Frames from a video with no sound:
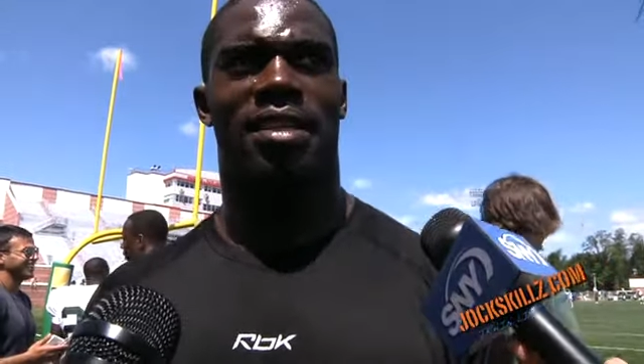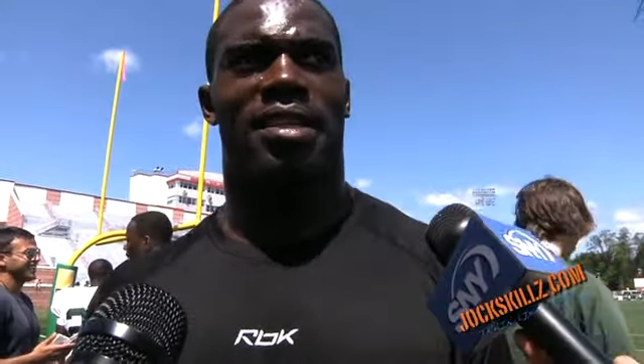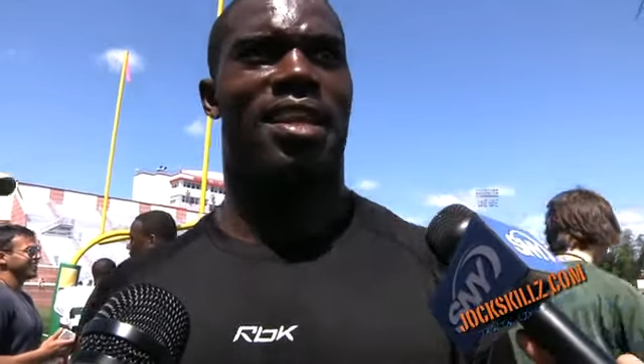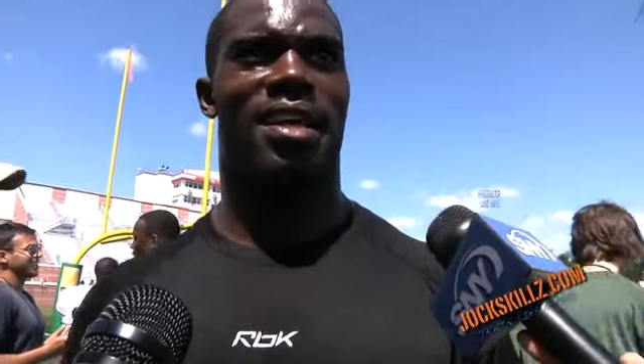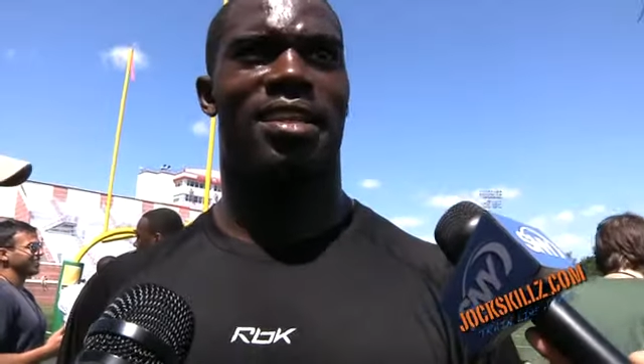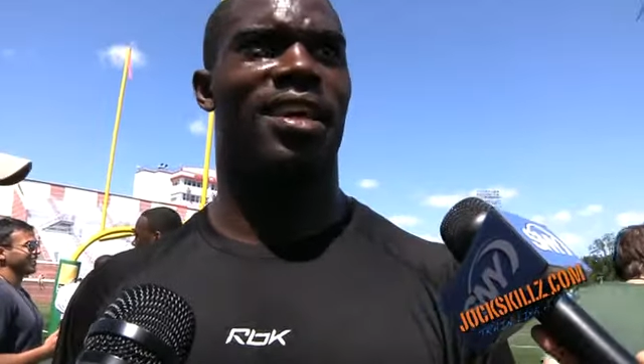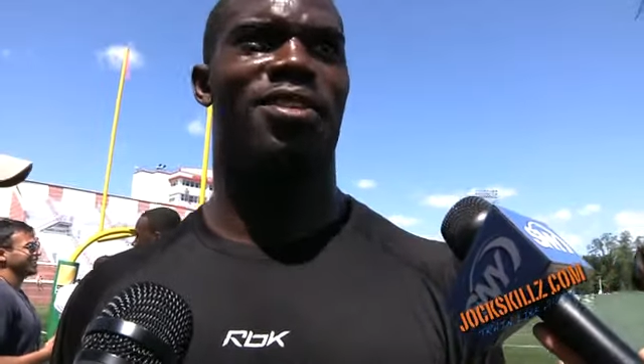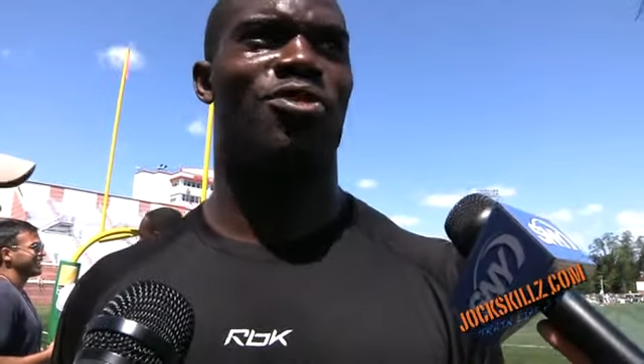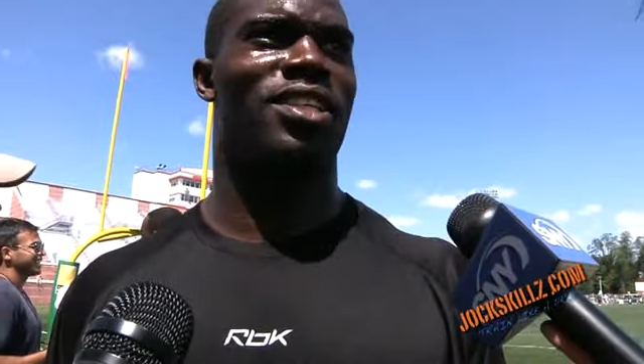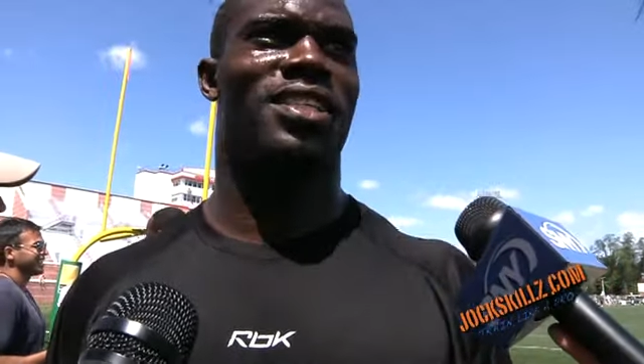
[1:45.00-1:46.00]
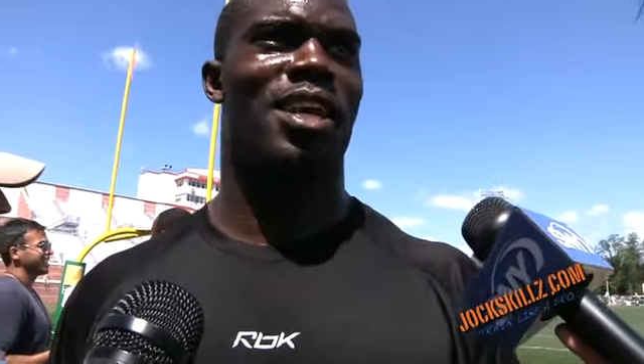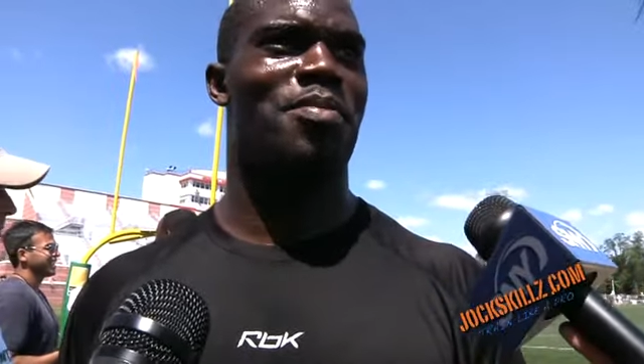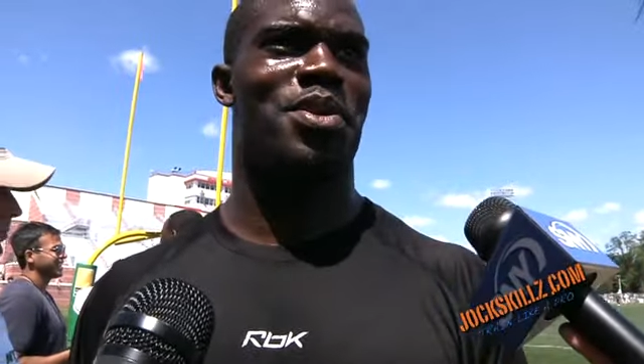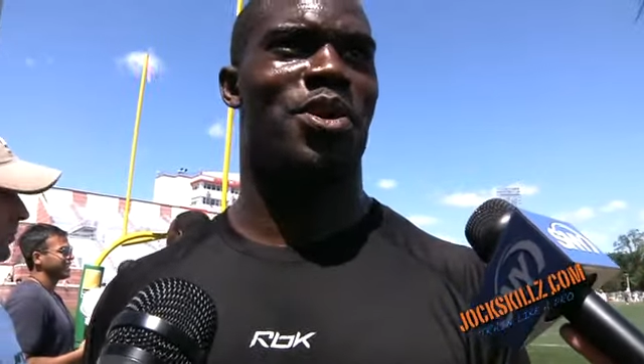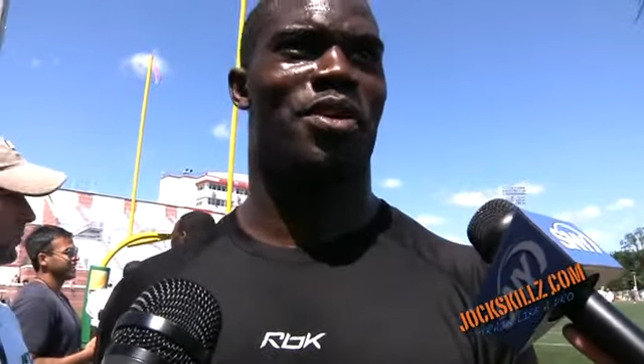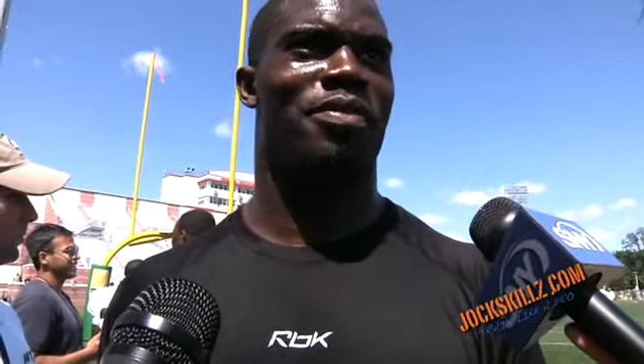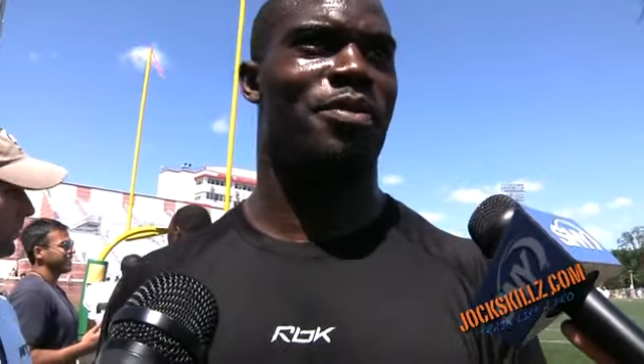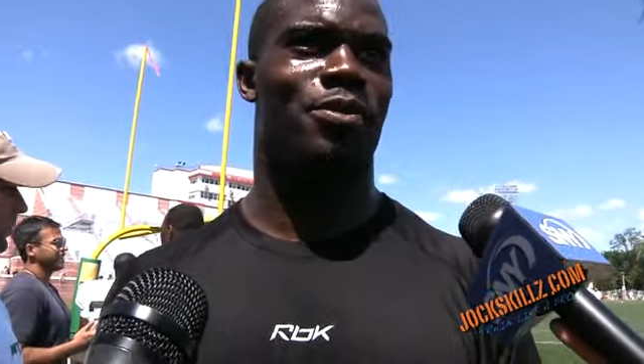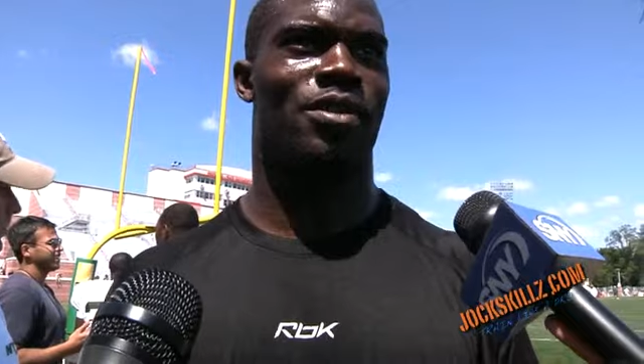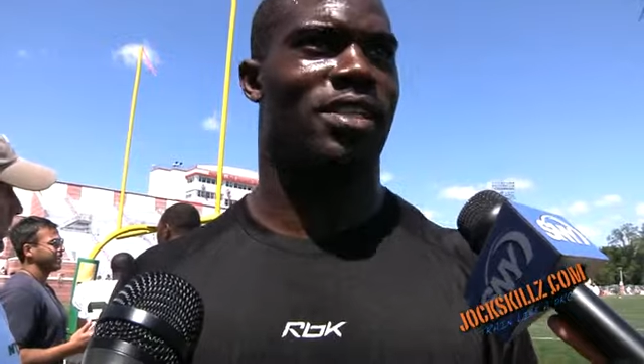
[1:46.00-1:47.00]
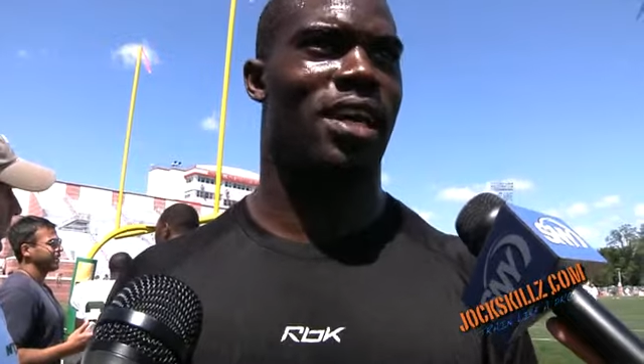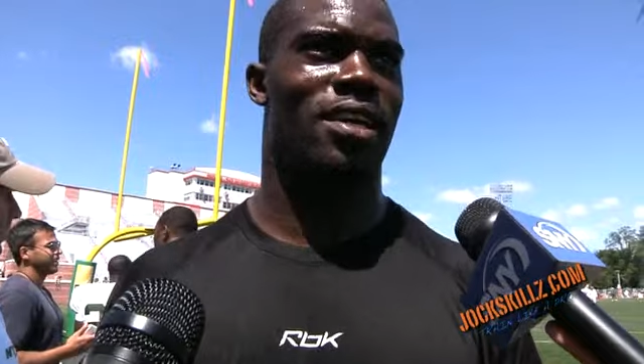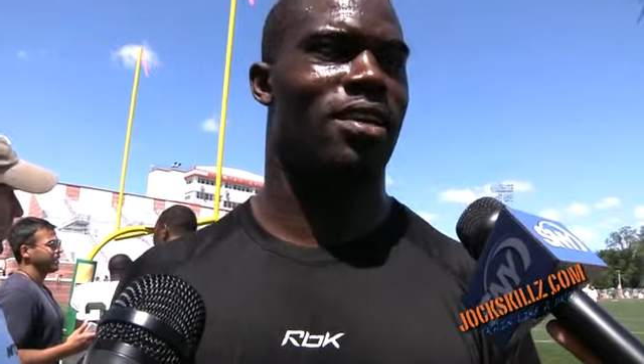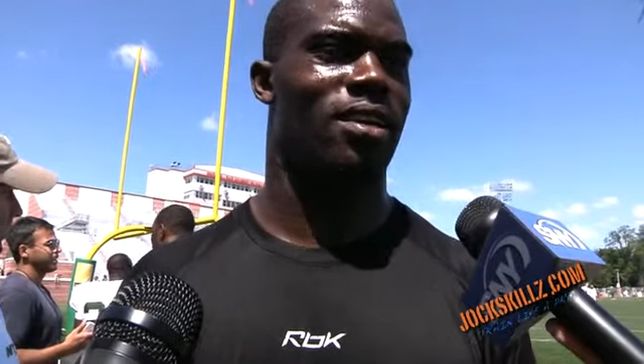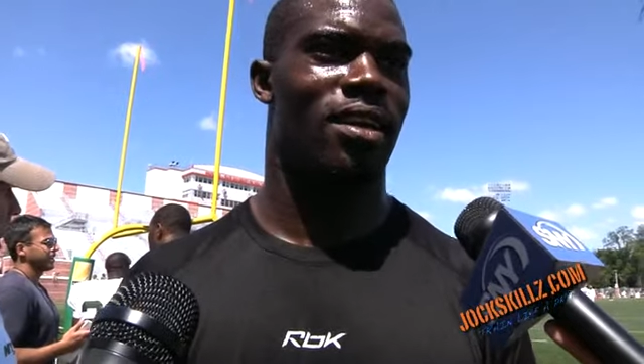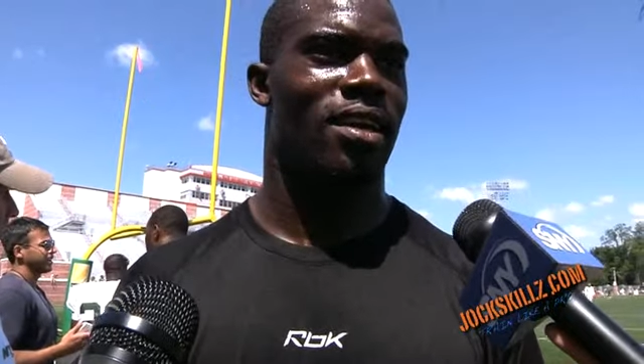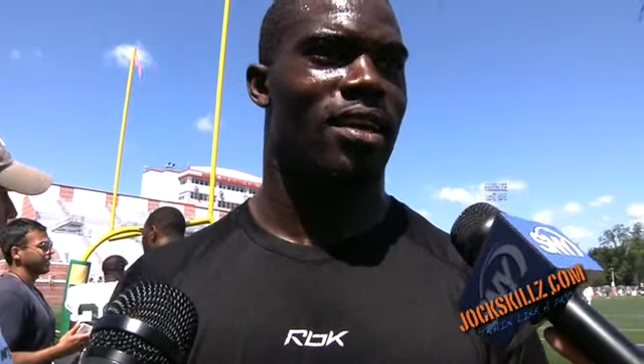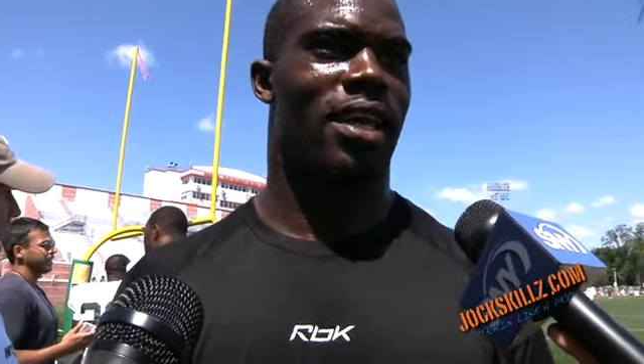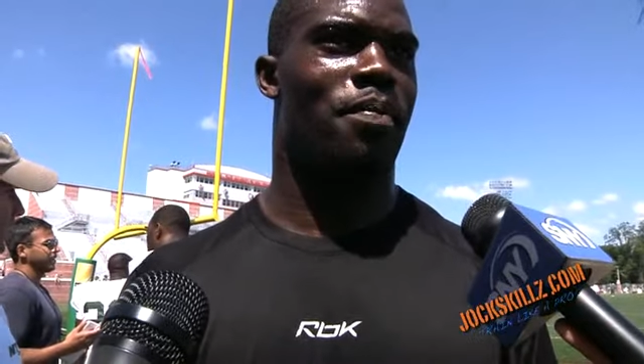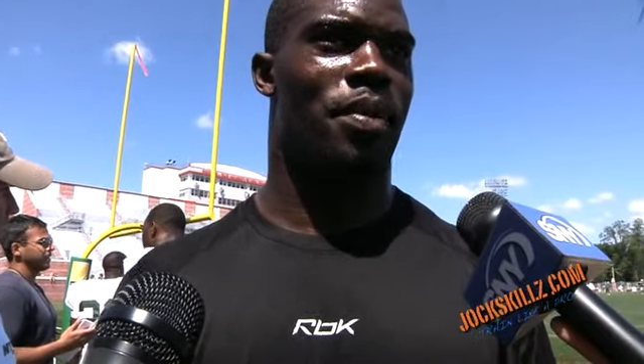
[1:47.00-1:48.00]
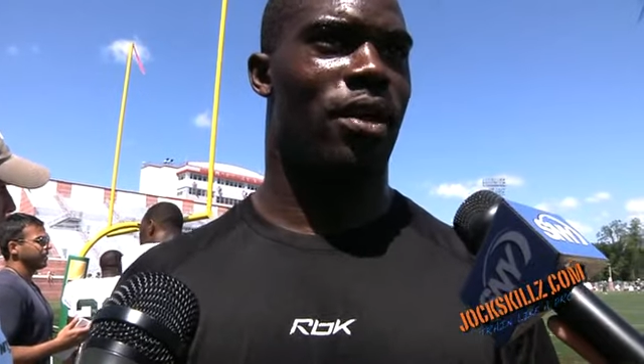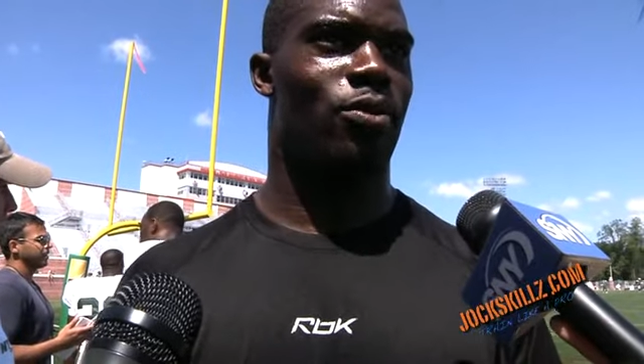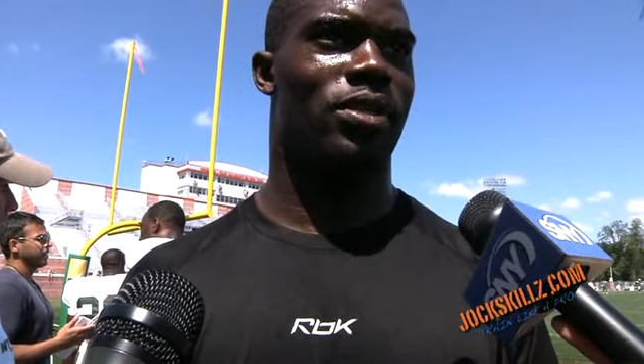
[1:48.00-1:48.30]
Nothing really set me off. I mean, we're just out here getting better.